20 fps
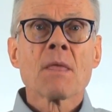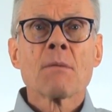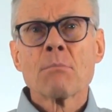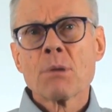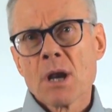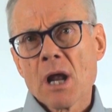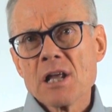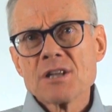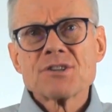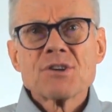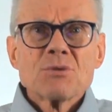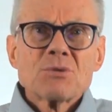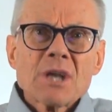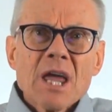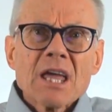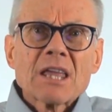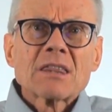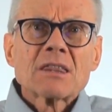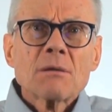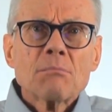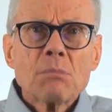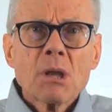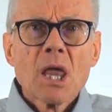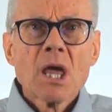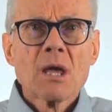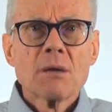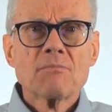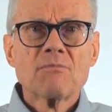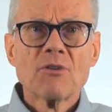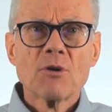but also take the
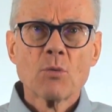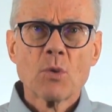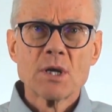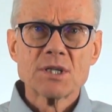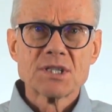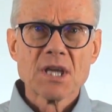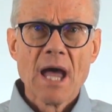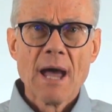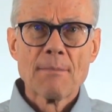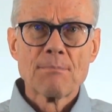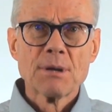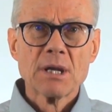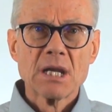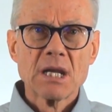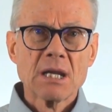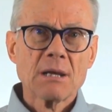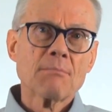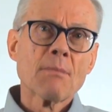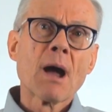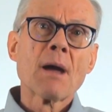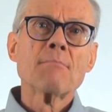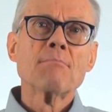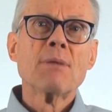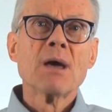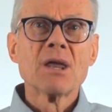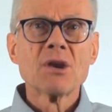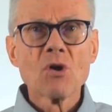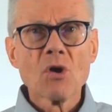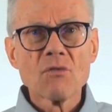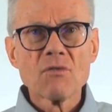blame for what's happening. He might
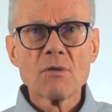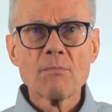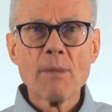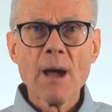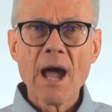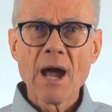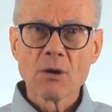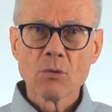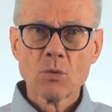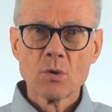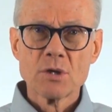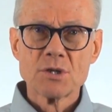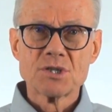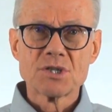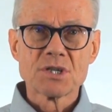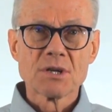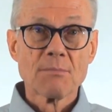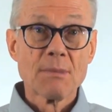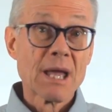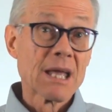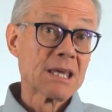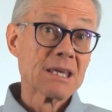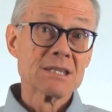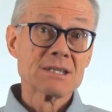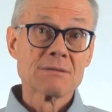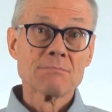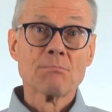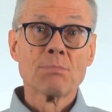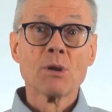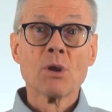bend over backwards to make his
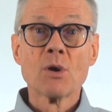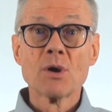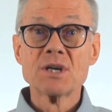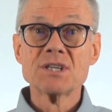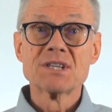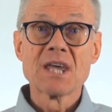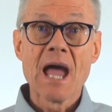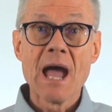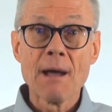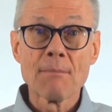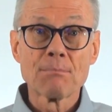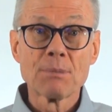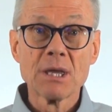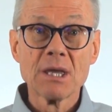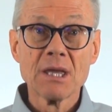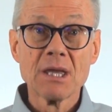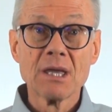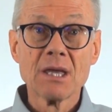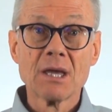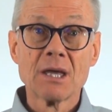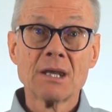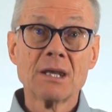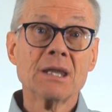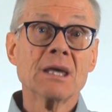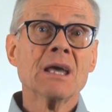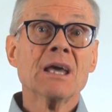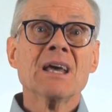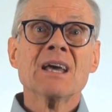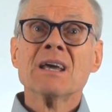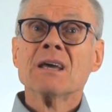employees happy and
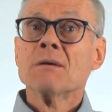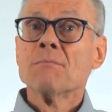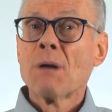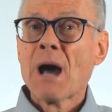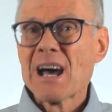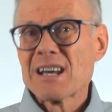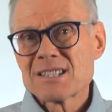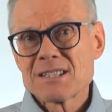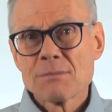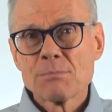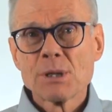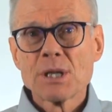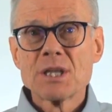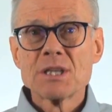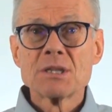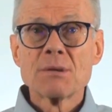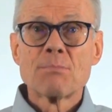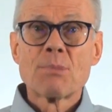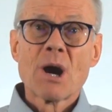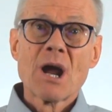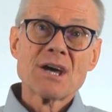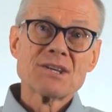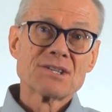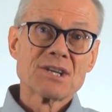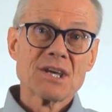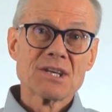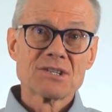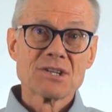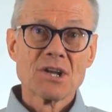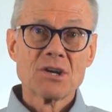possibly in the
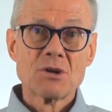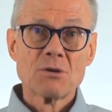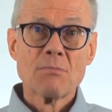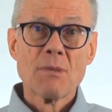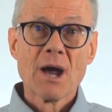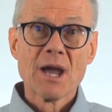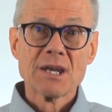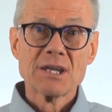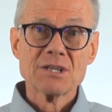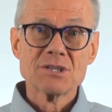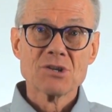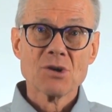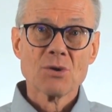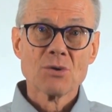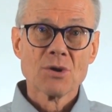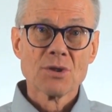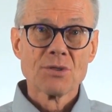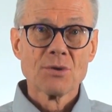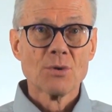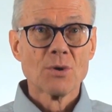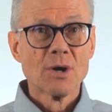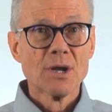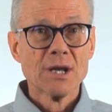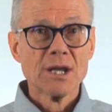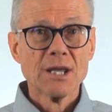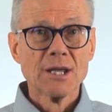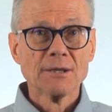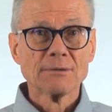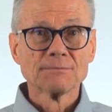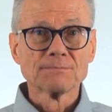process undermine his own
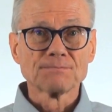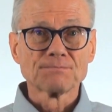authority.